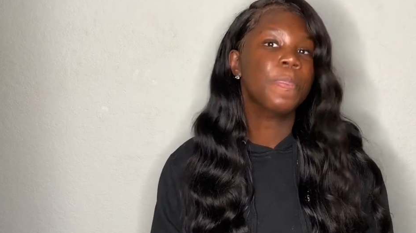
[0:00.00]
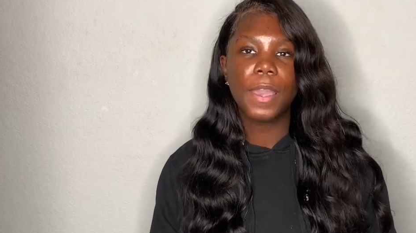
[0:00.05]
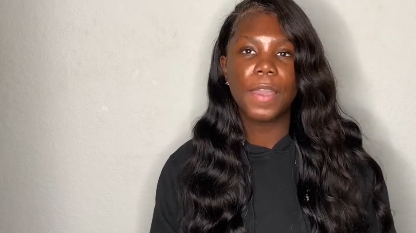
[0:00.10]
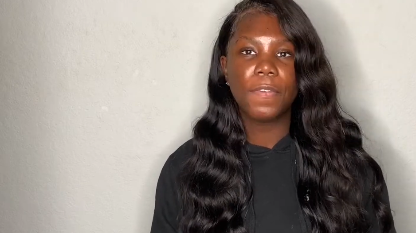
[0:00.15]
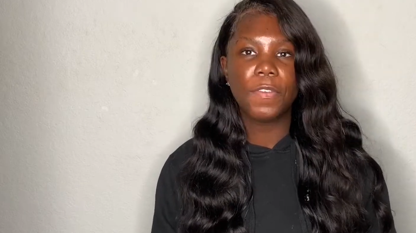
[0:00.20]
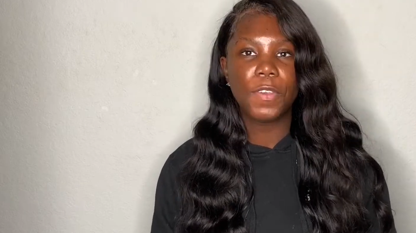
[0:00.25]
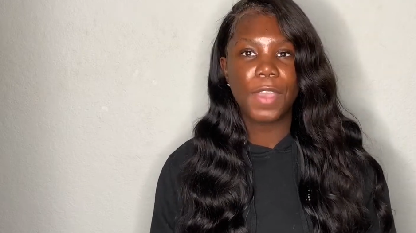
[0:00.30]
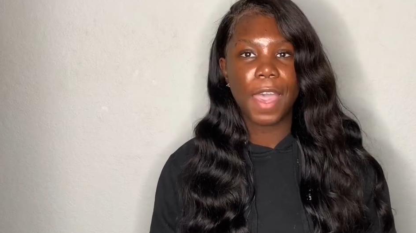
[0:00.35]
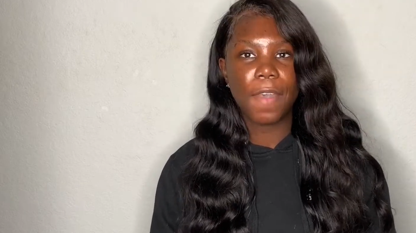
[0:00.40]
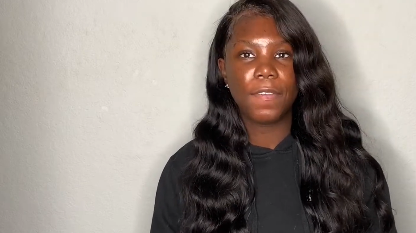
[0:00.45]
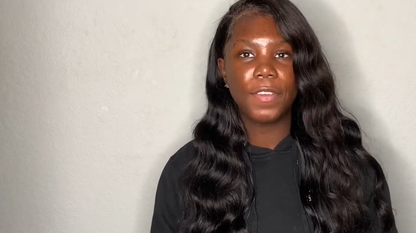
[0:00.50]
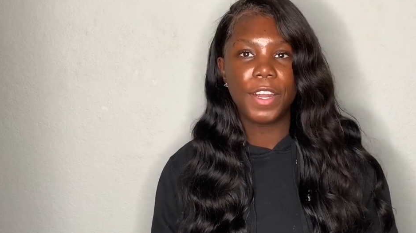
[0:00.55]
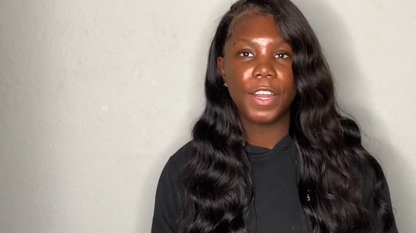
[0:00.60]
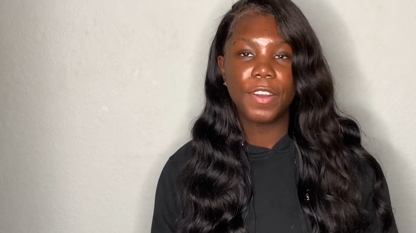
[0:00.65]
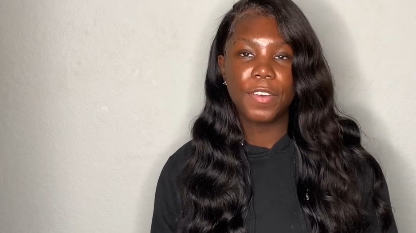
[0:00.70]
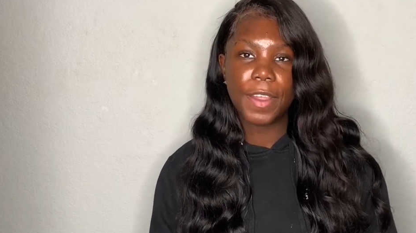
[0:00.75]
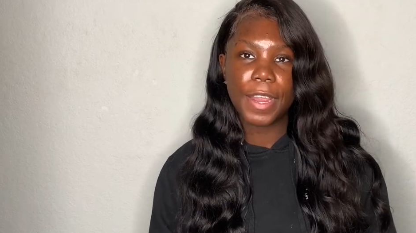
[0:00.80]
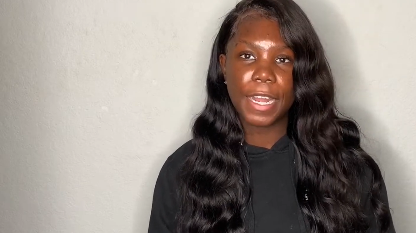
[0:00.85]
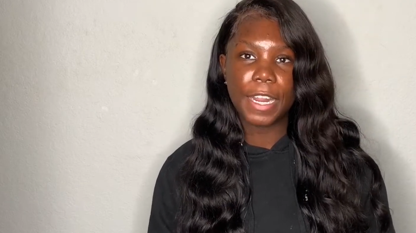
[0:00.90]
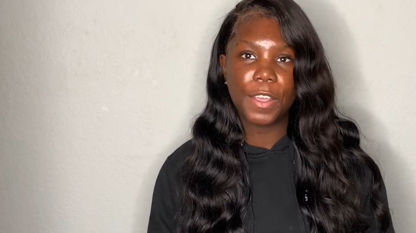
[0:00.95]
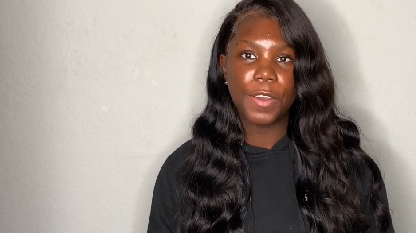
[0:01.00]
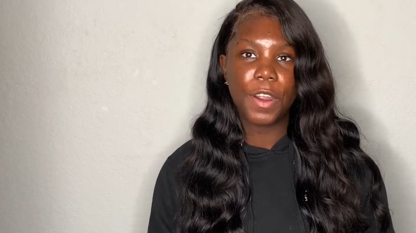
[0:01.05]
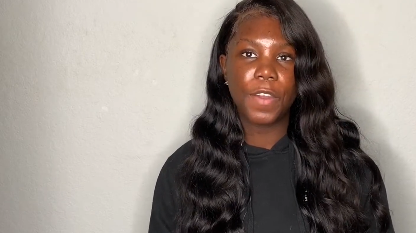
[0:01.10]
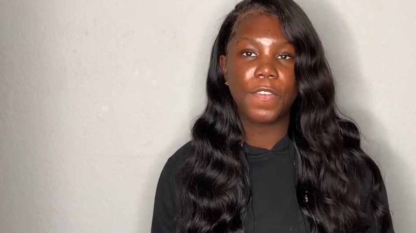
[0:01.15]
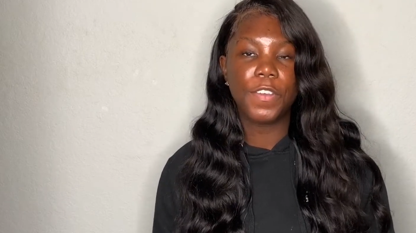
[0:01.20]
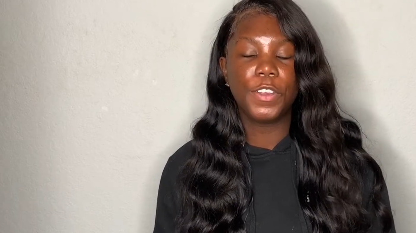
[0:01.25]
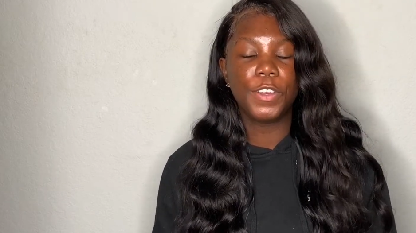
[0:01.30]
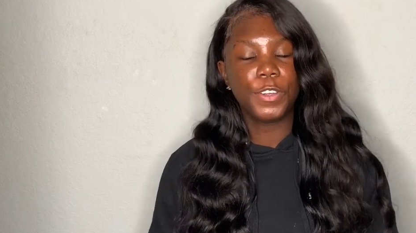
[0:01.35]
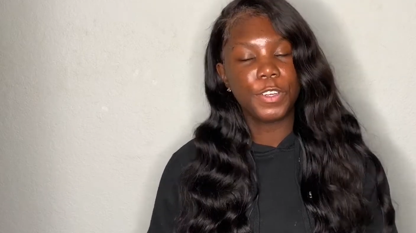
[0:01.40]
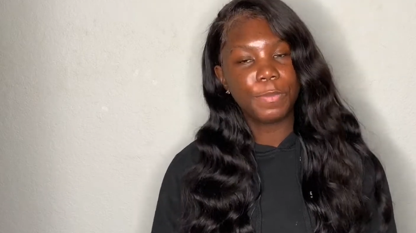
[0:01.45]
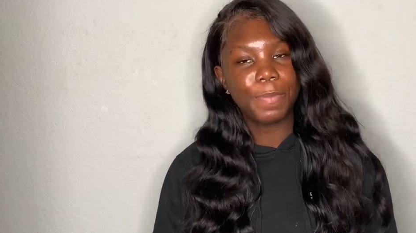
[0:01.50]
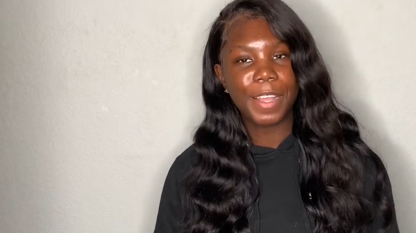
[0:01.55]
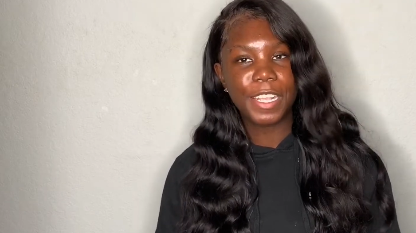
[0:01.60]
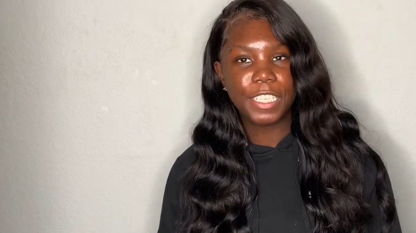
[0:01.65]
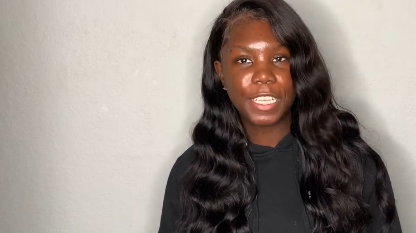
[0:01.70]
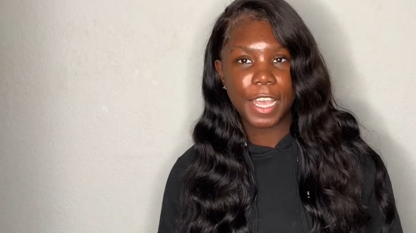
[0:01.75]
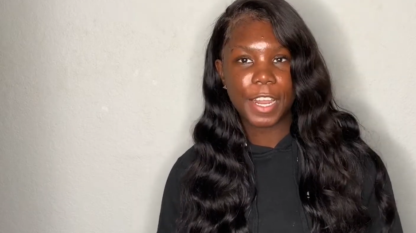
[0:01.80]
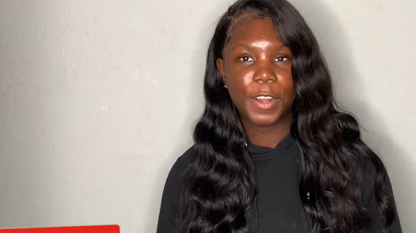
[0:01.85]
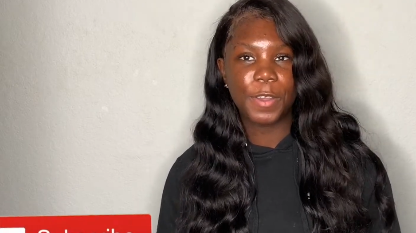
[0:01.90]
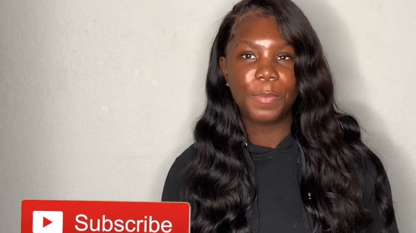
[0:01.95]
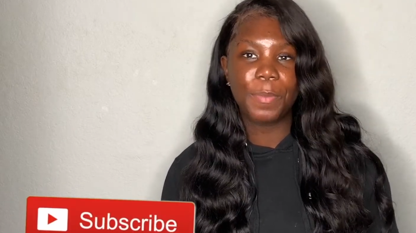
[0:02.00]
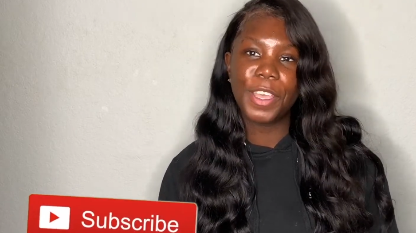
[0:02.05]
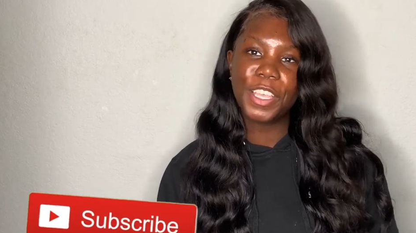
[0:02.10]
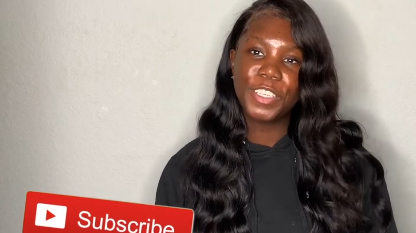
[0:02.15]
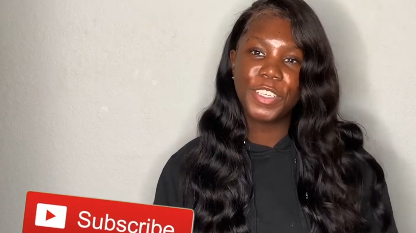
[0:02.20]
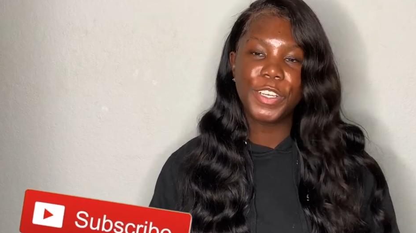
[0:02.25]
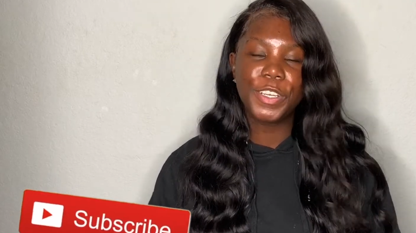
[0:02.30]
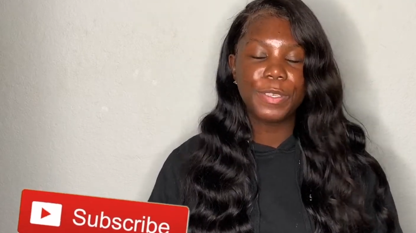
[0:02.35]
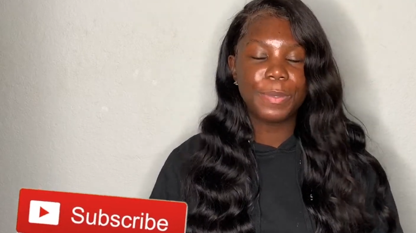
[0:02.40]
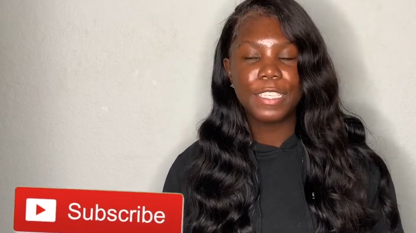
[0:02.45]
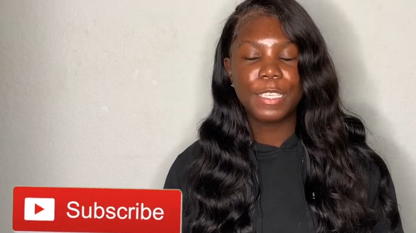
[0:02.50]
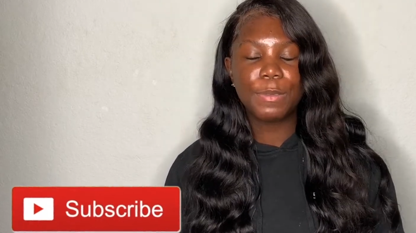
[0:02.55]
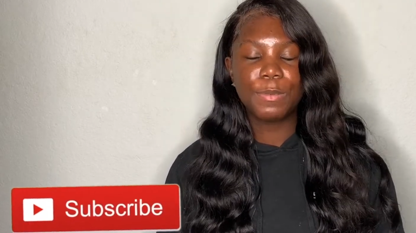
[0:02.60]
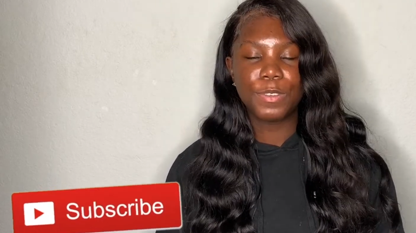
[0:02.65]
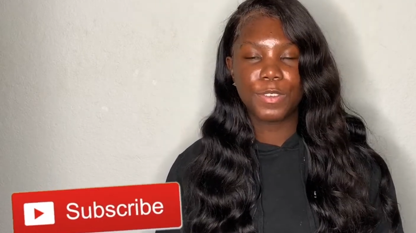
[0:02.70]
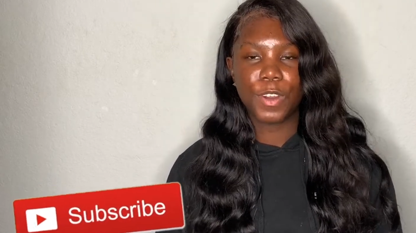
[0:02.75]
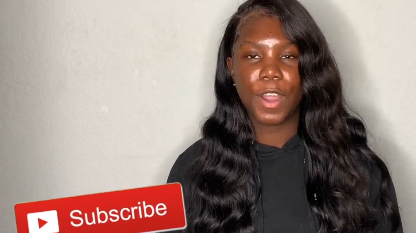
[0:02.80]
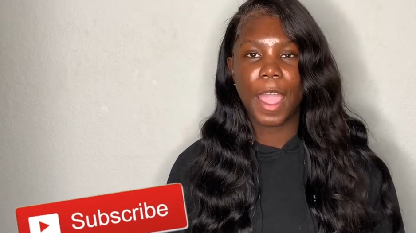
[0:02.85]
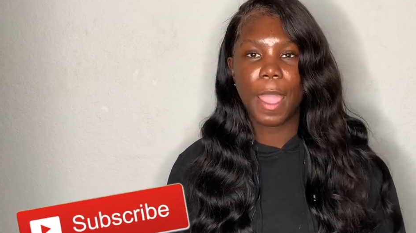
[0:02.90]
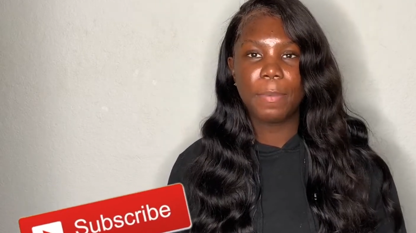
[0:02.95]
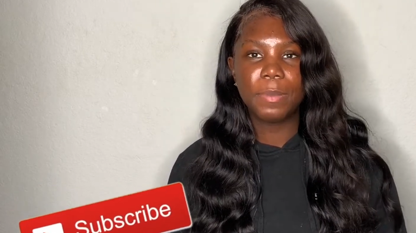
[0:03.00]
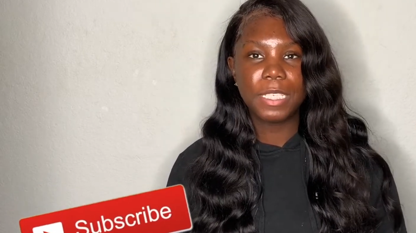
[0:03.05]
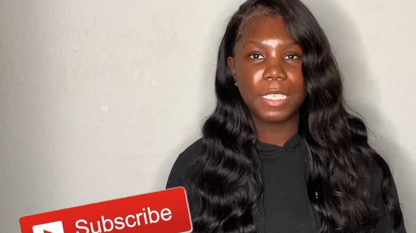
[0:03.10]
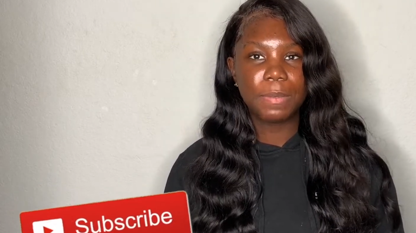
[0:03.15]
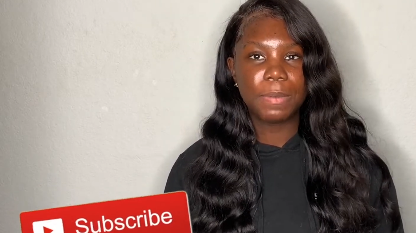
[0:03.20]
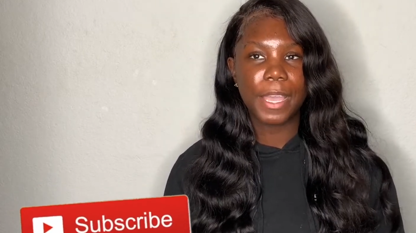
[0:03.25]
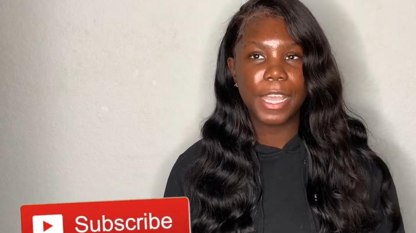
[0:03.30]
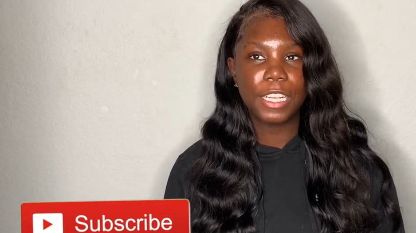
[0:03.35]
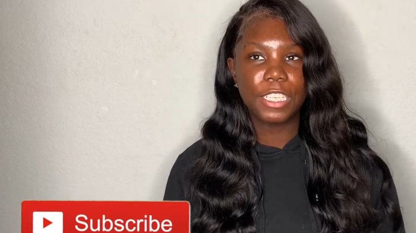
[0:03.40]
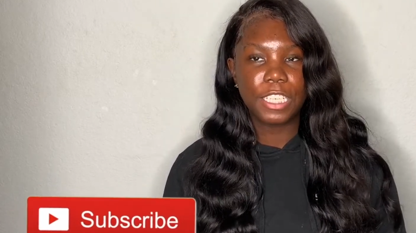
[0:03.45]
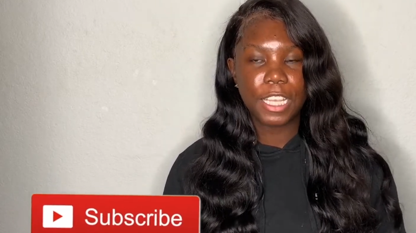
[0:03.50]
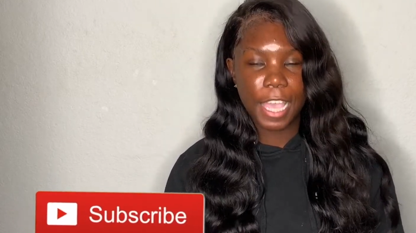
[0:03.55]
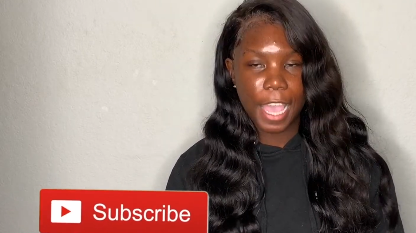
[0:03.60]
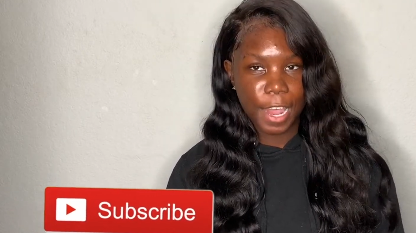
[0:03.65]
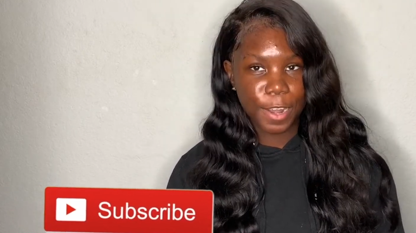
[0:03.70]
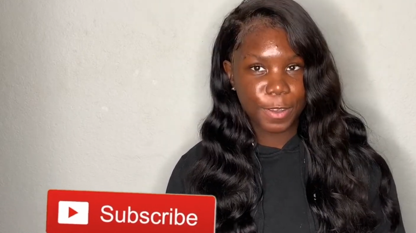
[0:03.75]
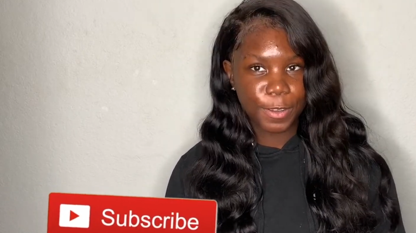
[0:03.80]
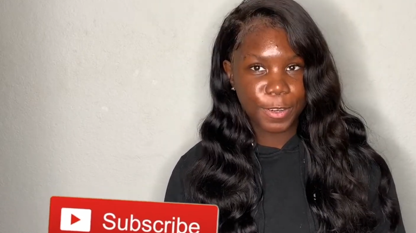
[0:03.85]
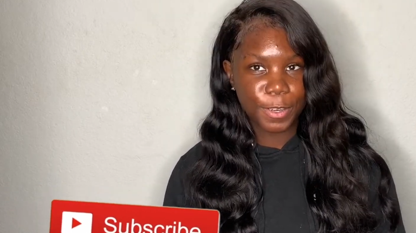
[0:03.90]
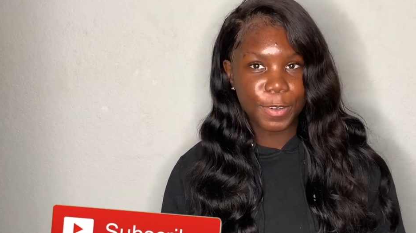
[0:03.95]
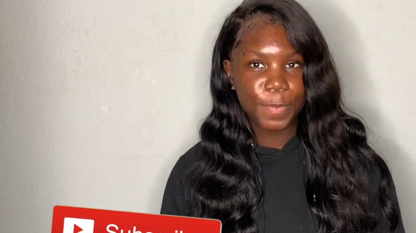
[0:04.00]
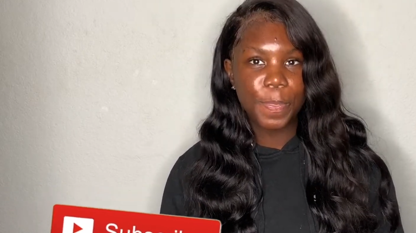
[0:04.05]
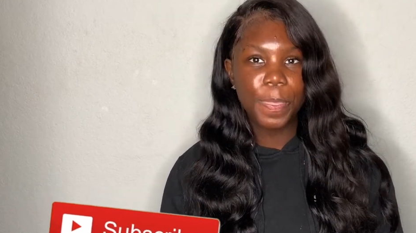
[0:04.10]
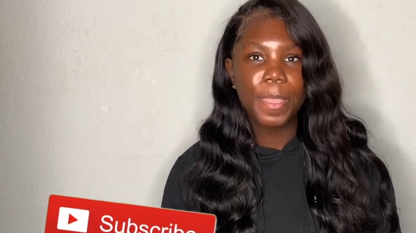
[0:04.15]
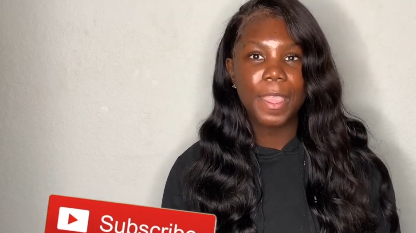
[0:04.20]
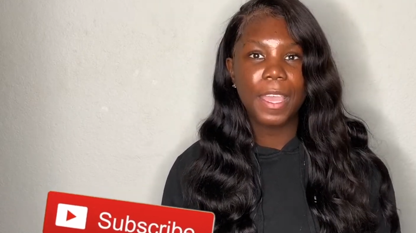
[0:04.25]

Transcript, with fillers: If you haven't already or if you're new to my channel, make sure you subscribe to my channel